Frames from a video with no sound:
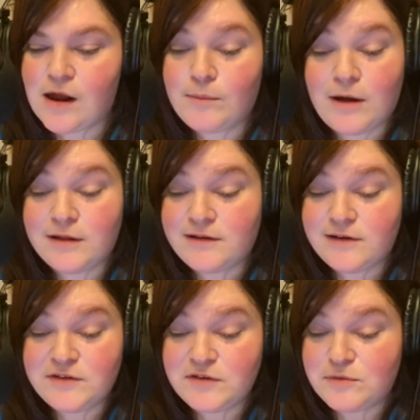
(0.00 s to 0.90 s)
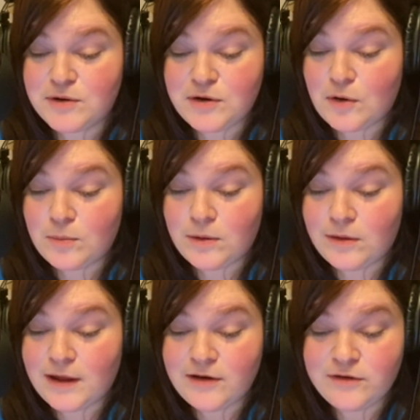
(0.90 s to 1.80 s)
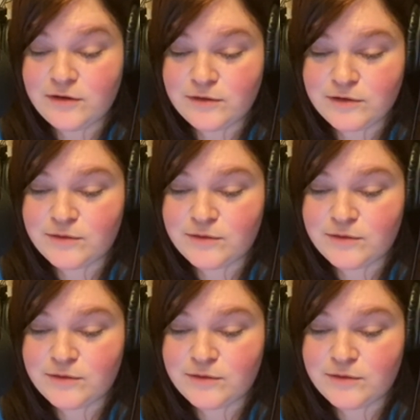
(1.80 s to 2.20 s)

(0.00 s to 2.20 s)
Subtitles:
Politicians were noble and children